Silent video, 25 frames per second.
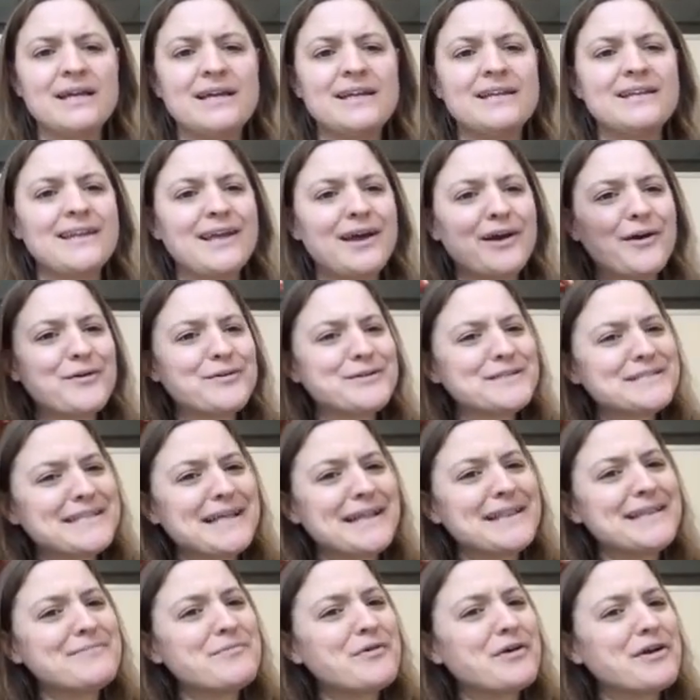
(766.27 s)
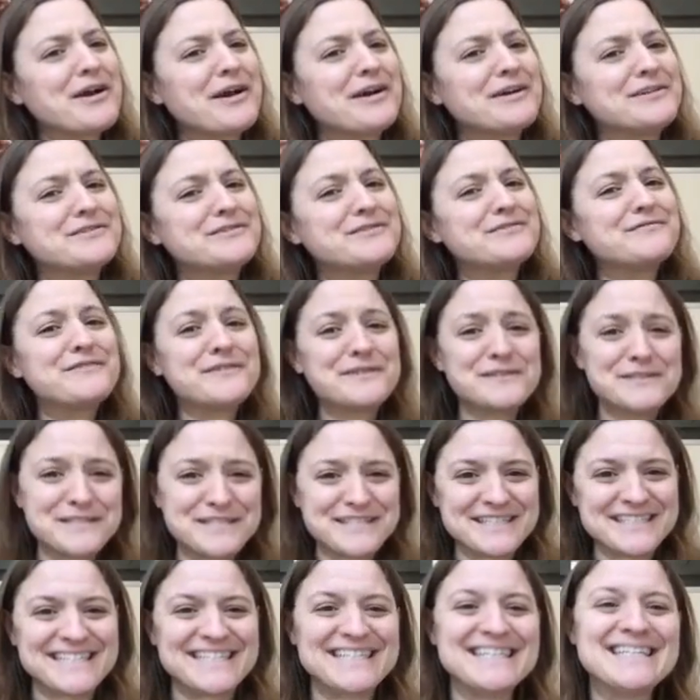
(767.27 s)
Now, slightly more
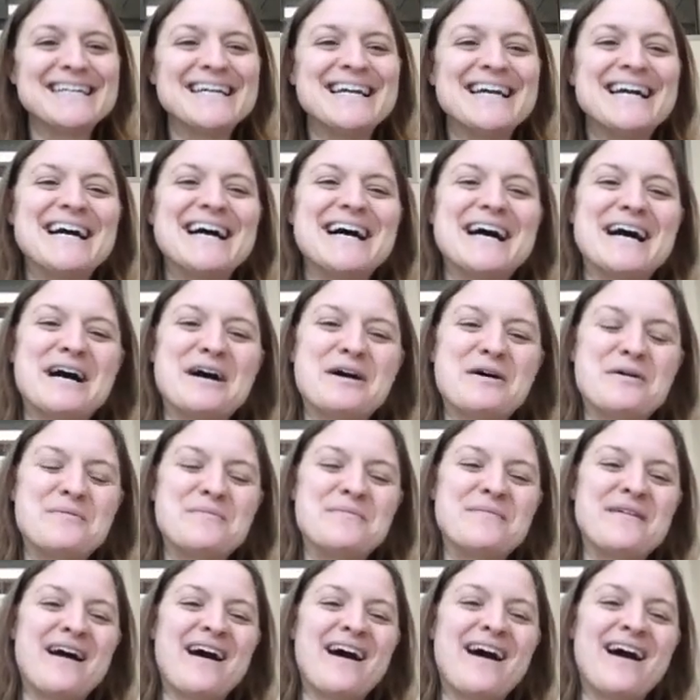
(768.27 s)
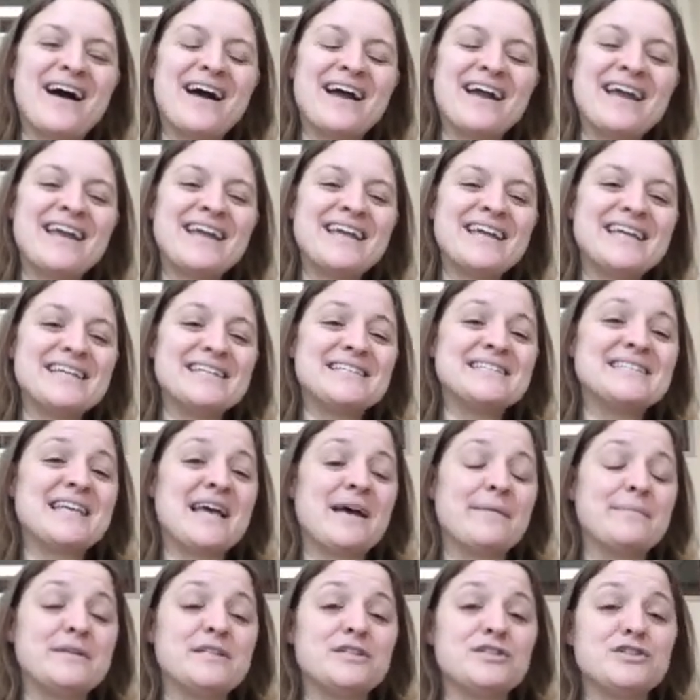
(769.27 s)
controversially, I
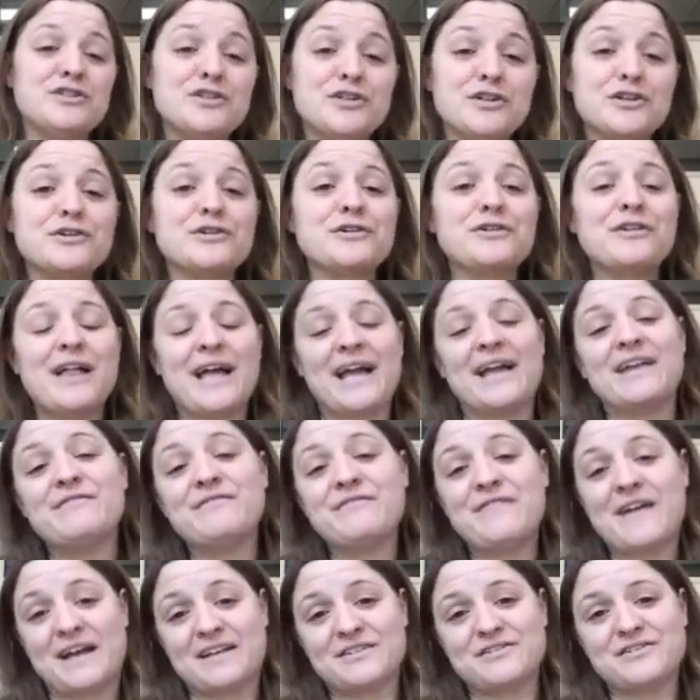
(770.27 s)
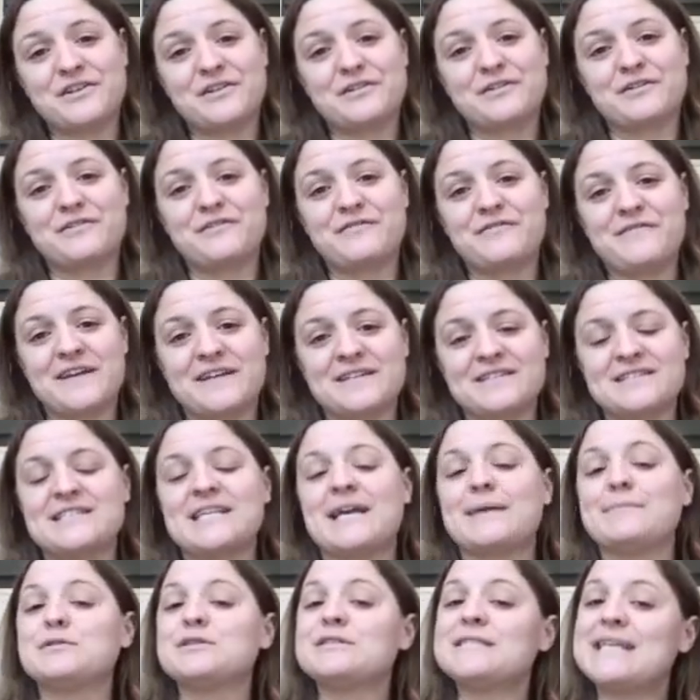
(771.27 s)
examined neural and vascular effects
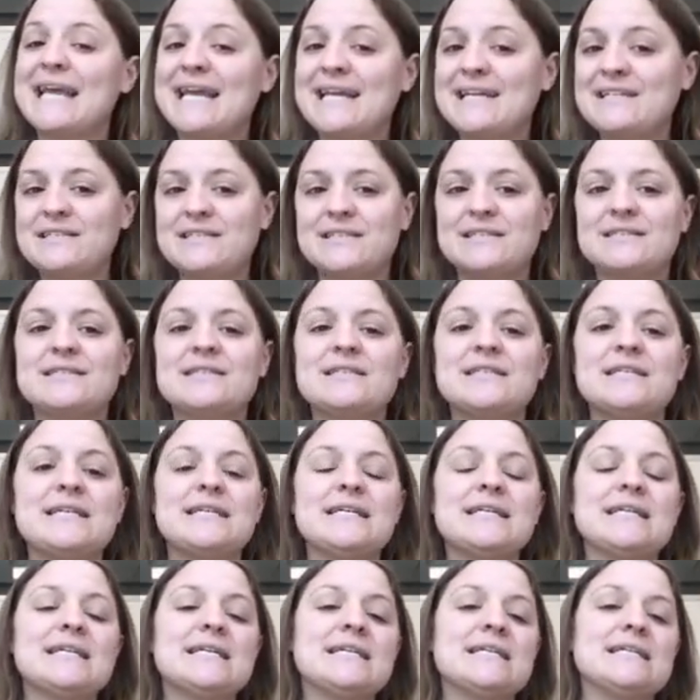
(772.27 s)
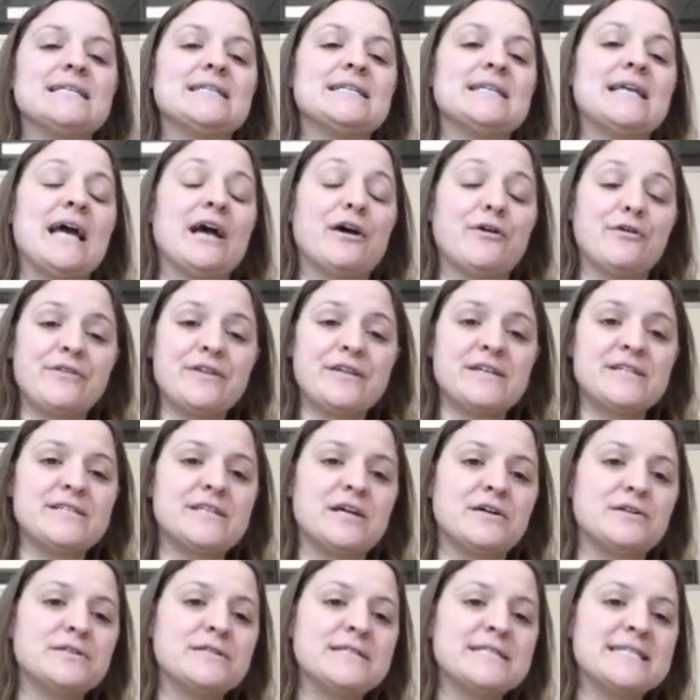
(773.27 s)
simultaneously in healthy
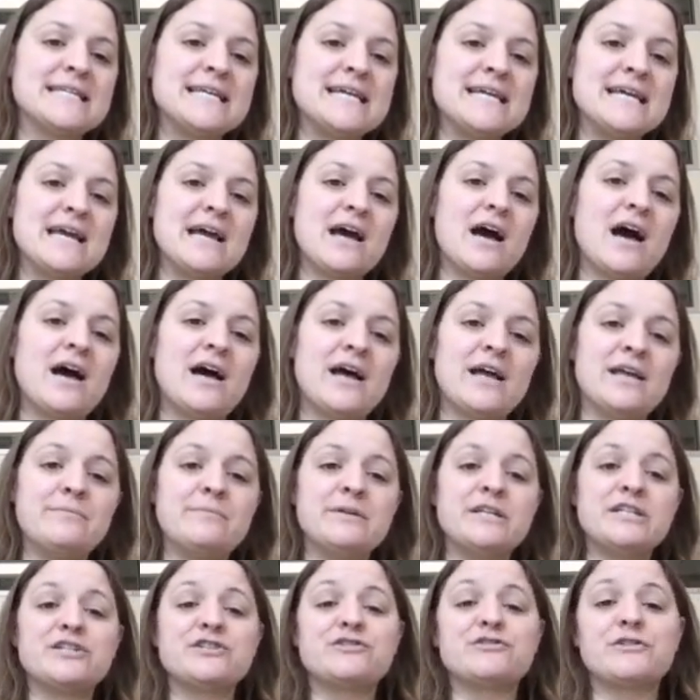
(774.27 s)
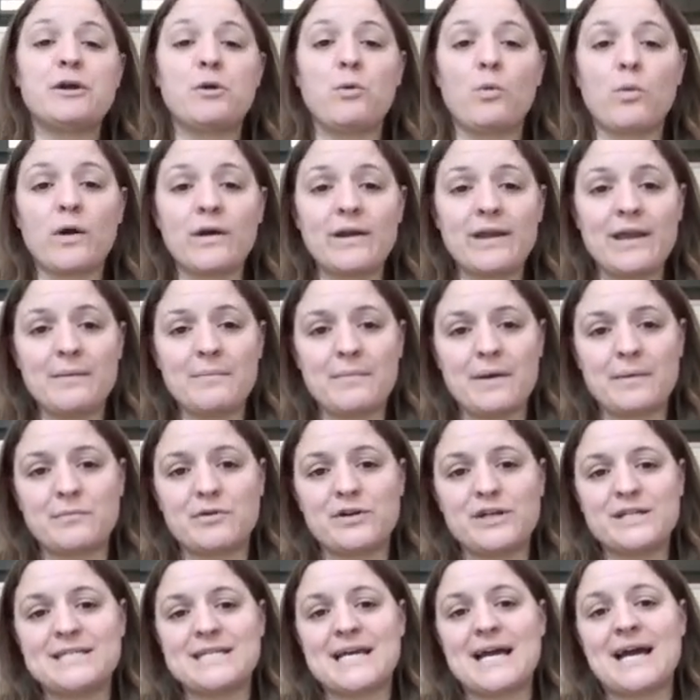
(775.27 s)
adults, administering working
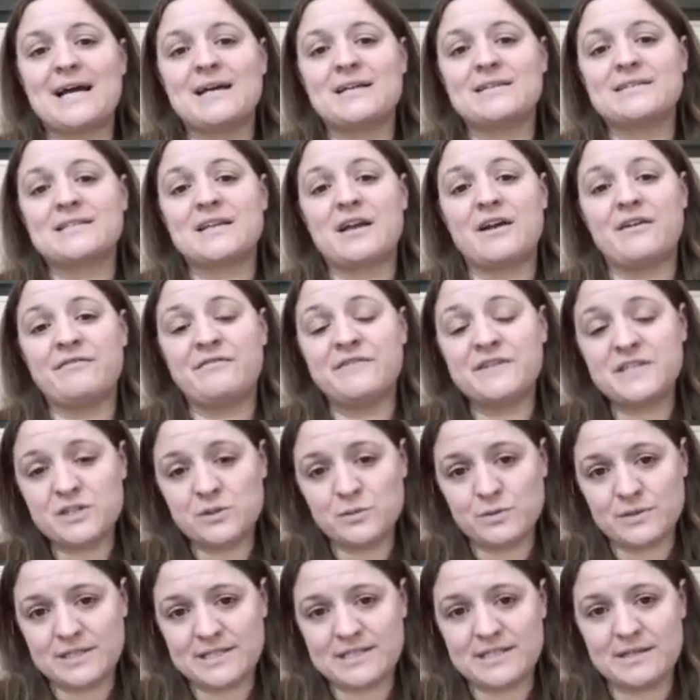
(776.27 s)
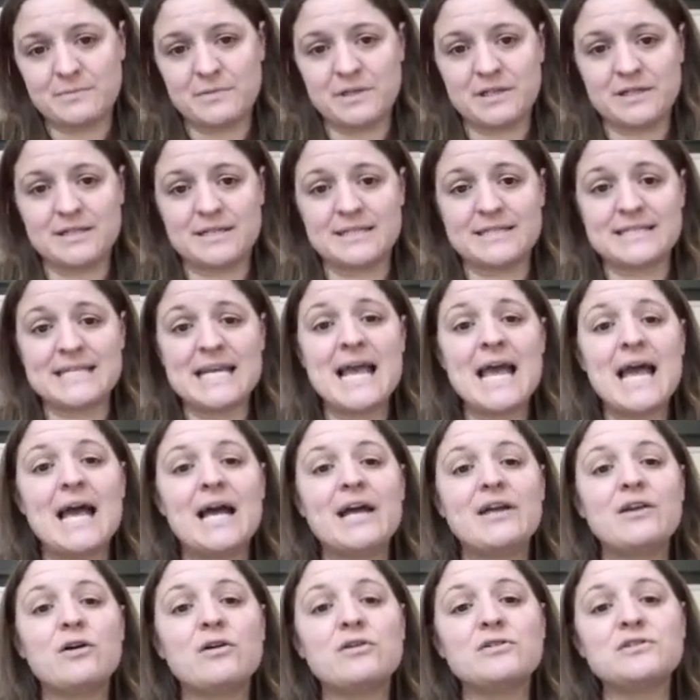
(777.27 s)
memory task, a visual stimulus,
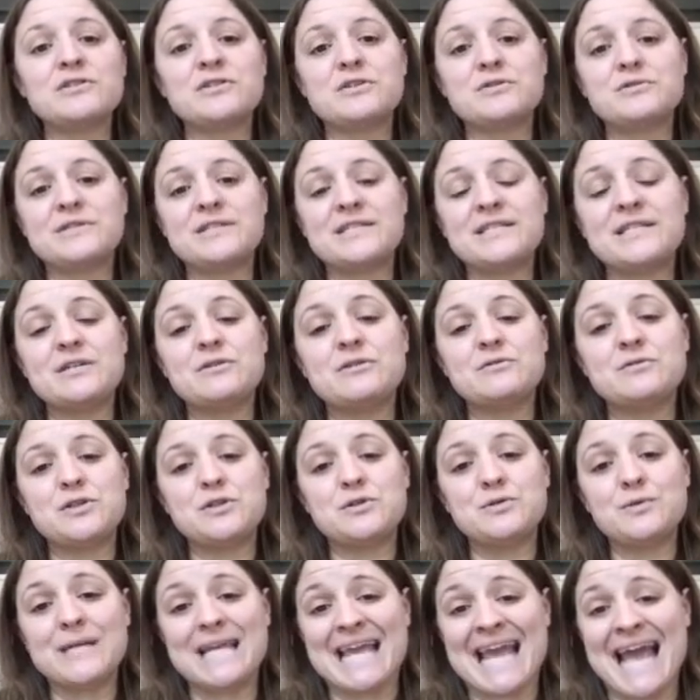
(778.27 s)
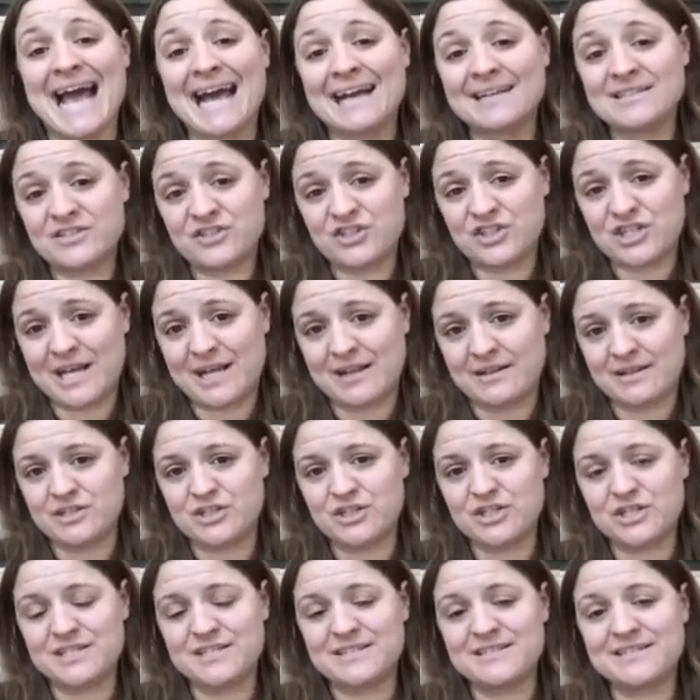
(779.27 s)
and also CO2 gas
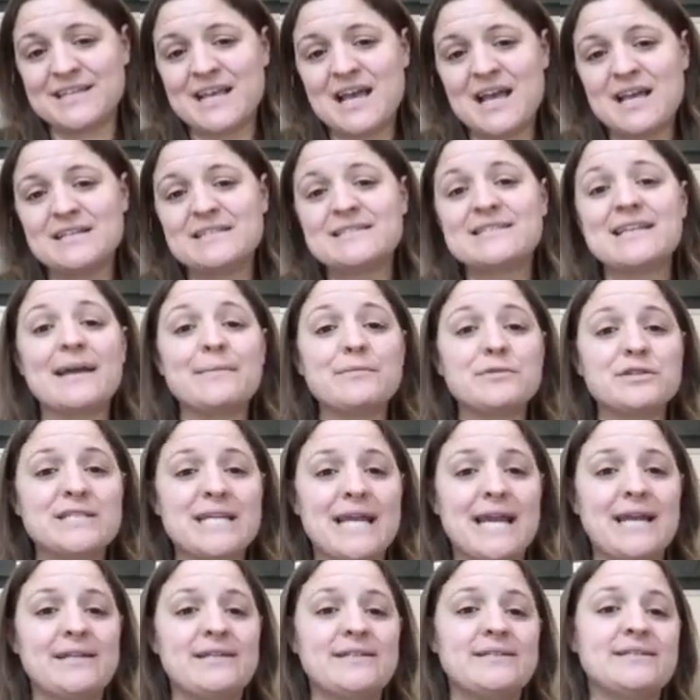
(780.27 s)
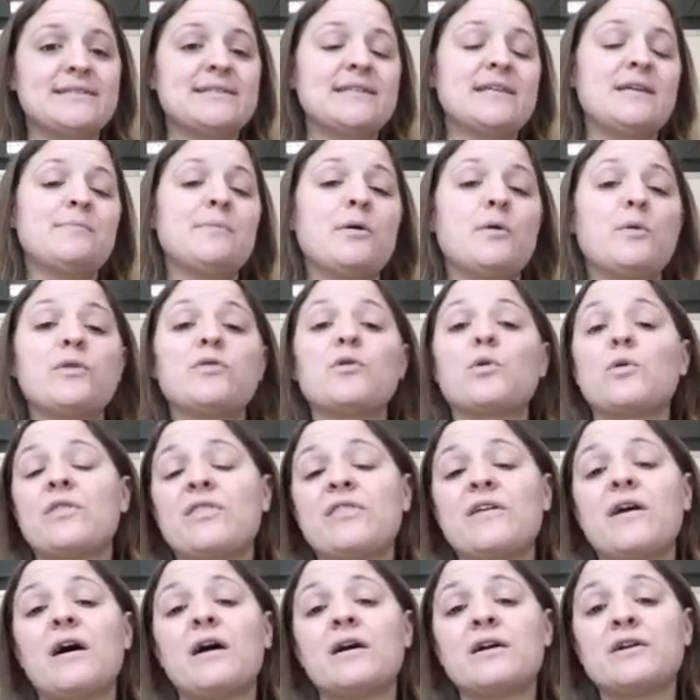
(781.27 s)
challenges simultaneously, but with
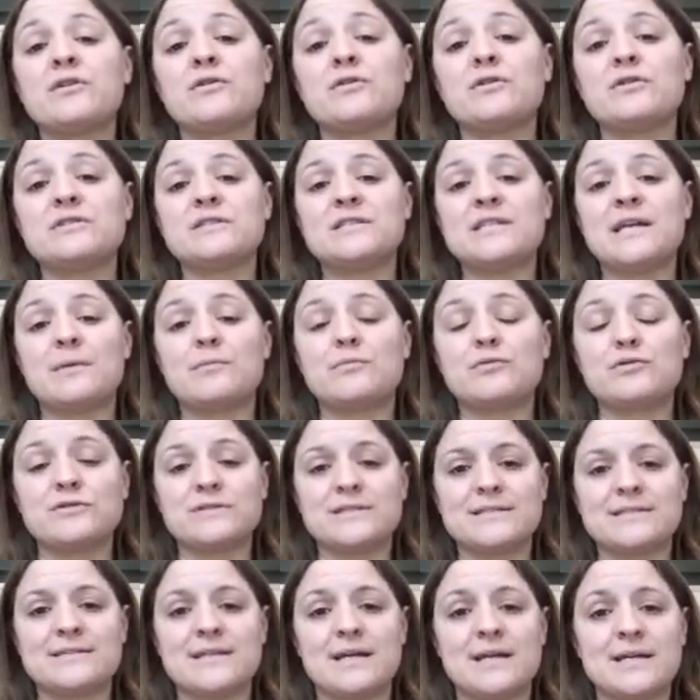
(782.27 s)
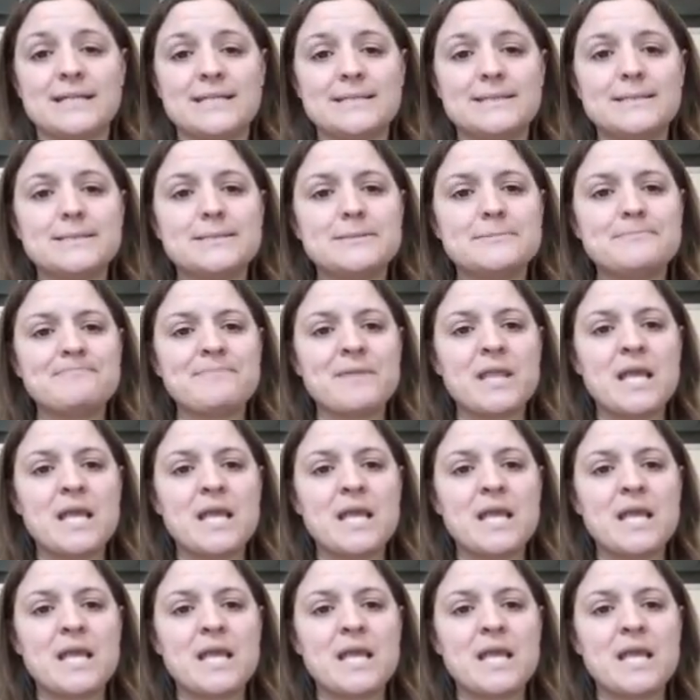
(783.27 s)
orthogonal temporal designs.